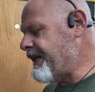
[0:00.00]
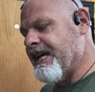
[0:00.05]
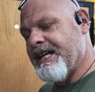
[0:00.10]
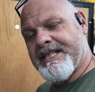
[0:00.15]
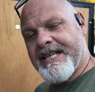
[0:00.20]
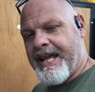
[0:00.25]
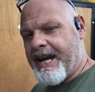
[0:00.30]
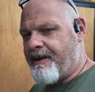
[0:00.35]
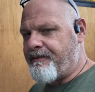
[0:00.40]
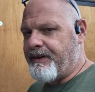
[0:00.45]
It
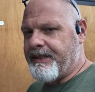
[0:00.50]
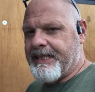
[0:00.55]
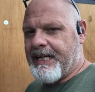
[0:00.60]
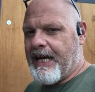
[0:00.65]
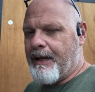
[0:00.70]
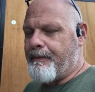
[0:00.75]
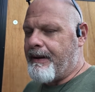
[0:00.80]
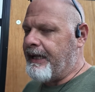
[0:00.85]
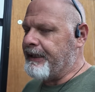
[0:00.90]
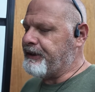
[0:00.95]
does that every
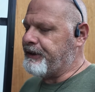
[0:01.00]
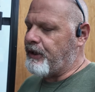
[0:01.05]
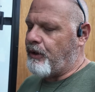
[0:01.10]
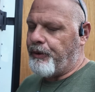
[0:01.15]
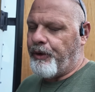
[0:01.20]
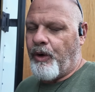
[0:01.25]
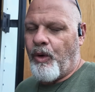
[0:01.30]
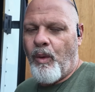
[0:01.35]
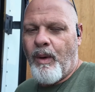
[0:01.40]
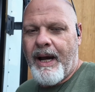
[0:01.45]
time. I
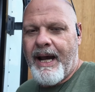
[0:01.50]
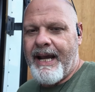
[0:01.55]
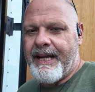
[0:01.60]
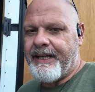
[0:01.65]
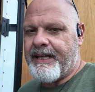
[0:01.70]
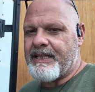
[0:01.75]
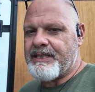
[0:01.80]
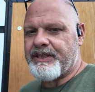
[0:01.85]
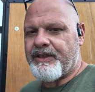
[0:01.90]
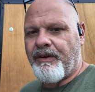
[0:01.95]
don't know why
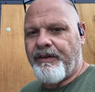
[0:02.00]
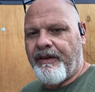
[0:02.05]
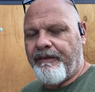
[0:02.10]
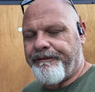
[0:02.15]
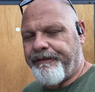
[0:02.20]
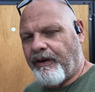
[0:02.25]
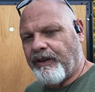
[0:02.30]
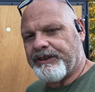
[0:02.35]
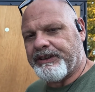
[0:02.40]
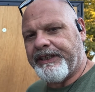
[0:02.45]
it does it on the
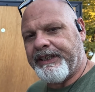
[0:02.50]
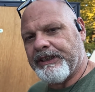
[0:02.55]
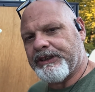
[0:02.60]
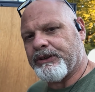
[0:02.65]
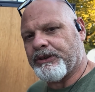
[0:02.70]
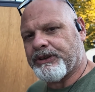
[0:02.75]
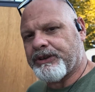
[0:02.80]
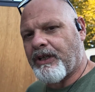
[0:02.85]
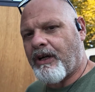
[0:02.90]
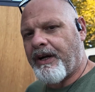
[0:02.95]
first
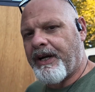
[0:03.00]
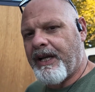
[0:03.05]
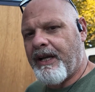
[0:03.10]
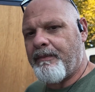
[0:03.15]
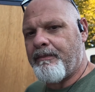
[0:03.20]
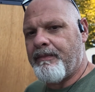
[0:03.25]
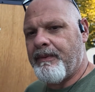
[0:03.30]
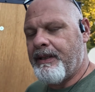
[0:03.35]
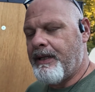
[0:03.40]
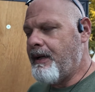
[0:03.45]
initial
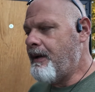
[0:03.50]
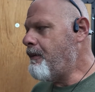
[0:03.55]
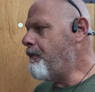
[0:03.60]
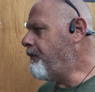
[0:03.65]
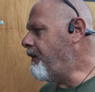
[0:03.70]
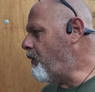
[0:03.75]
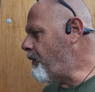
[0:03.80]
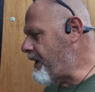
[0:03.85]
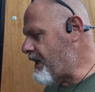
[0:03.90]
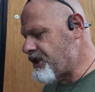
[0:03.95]
startup,
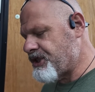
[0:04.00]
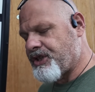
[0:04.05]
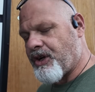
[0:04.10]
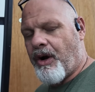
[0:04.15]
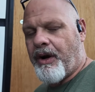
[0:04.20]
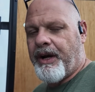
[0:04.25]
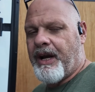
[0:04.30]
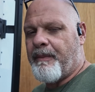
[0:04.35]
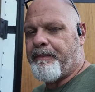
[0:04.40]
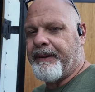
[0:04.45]
but when I
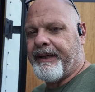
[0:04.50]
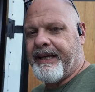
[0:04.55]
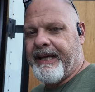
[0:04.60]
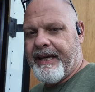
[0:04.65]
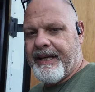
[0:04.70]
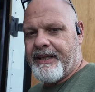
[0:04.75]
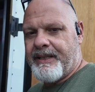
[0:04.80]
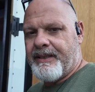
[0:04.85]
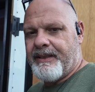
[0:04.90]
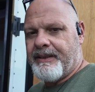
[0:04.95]
start it up
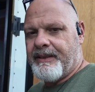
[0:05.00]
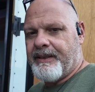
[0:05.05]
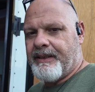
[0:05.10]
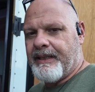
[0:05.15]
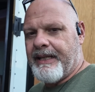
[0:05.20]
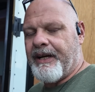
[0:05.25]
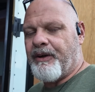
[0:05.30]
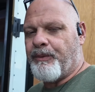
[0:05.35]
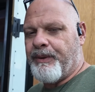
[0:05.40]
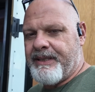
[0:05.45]
again,
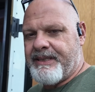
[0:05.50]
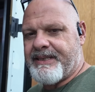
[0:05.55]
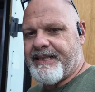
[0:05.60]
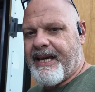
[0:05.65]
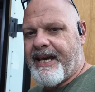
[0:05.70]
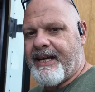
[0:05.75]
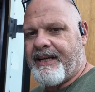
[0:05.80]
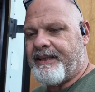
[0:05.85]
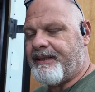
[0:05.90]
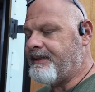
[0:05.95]
let it
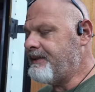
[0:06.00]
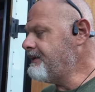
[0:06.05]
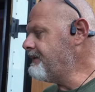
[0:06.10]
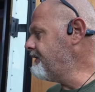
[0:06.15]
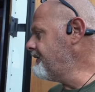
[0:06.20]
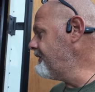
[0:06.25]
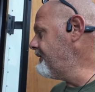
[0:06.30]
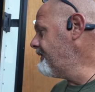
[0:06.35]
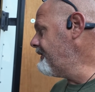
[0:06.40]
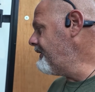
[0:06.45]
reset,
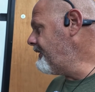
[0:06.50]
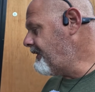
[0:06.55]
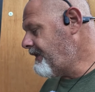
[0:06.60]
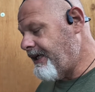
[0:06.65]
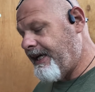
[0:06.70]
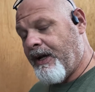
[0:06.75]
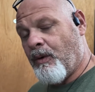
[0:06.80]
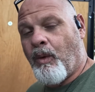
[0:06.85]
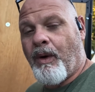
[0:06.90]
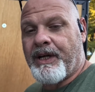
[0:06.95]

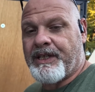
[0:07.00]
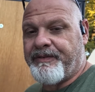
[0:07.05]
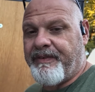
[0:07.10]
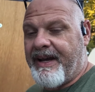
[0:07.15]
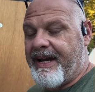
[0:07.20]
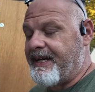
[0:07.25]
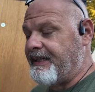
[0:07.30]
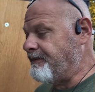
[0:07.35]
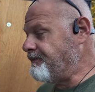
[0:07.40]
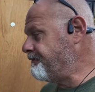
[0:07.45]
it works
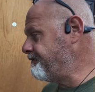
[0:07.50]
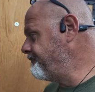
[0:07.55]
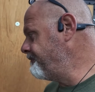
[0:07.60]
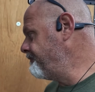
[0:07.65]
fine.